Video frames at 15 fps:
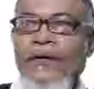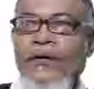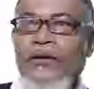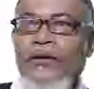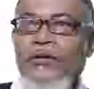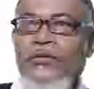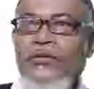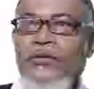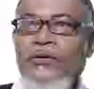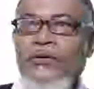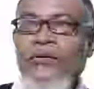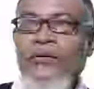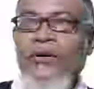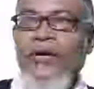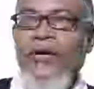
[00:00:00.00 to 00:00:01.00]

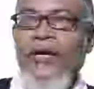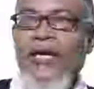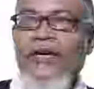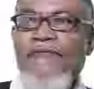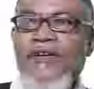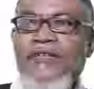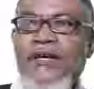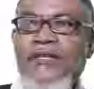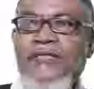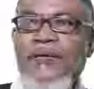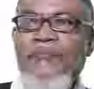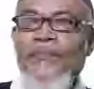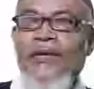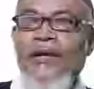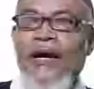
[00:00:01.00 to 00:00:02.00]
So if it takes
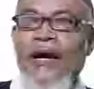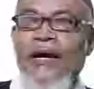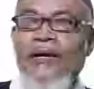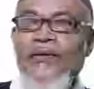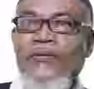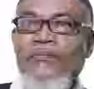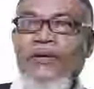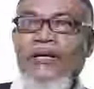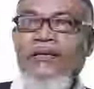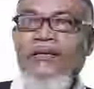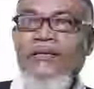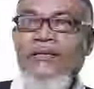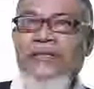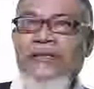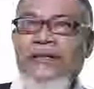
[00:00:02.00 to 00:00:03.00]
up the
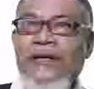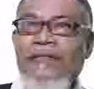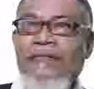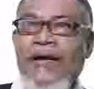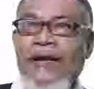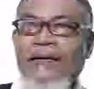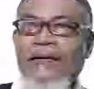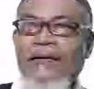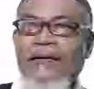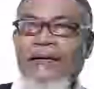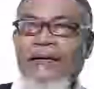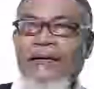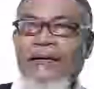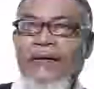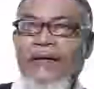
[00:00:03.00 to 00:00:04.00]
argument, then
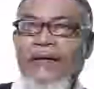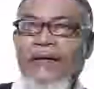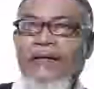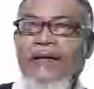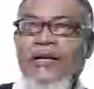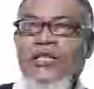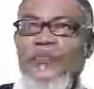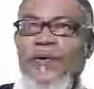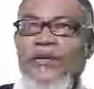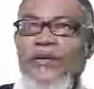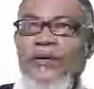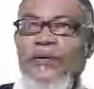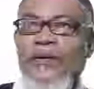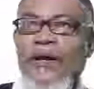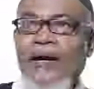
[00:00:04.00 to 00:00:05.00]
that
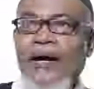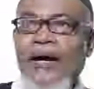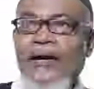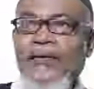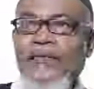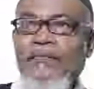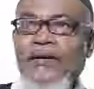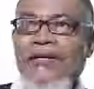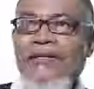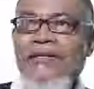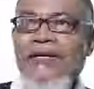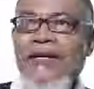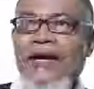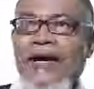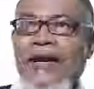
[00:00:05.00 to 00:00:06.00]
particular argument
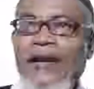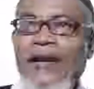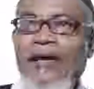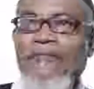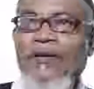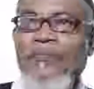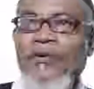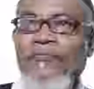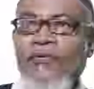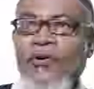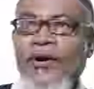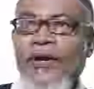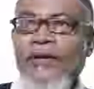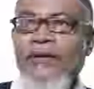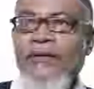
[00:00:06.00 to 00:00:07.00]
can never be void.